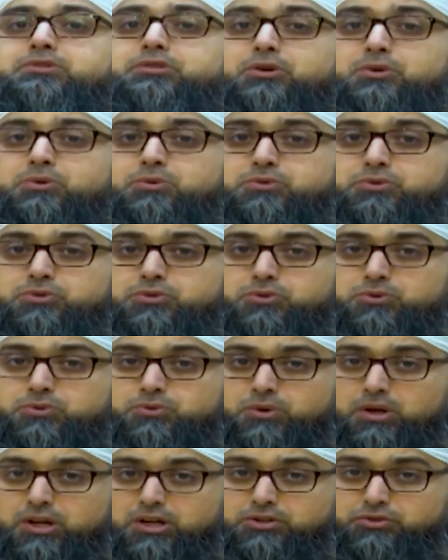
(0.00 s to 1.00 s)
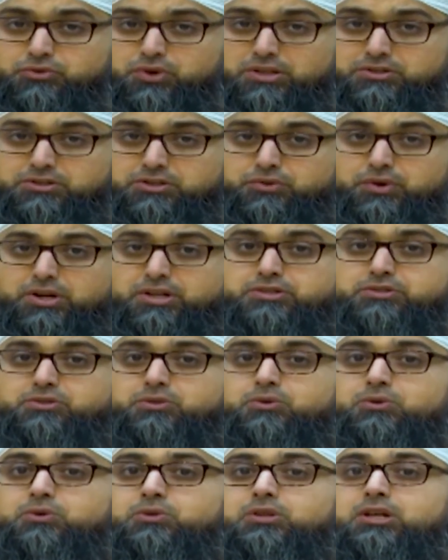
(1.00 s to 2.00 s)
those who transgress
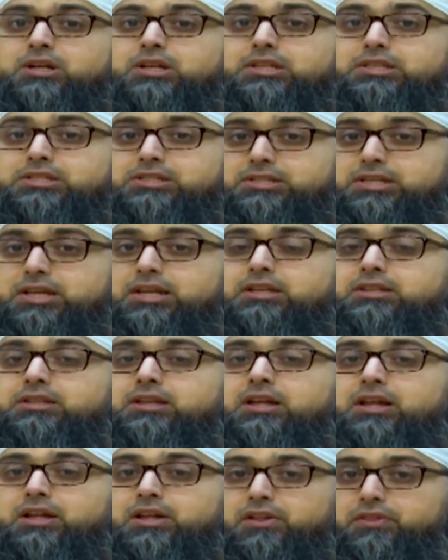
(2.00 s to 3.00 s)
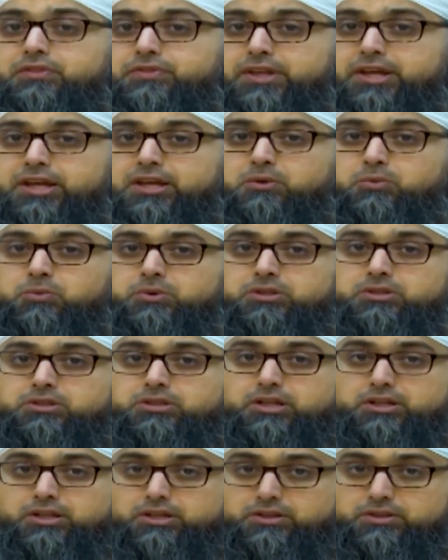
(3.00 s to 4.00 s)
or sin, they will
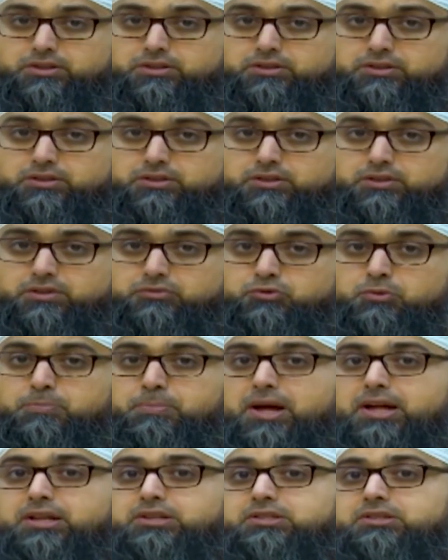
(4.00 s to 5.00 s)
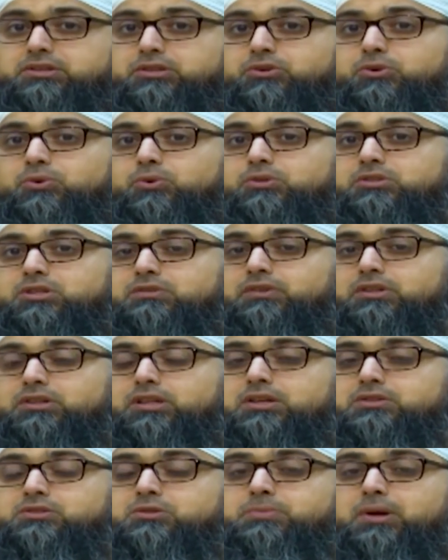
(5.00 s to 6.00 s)
repent in the court of
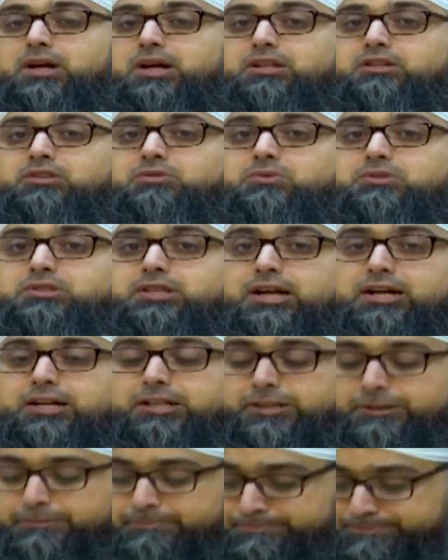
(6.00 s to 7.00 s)
Allah subhanahu wa ta'ala.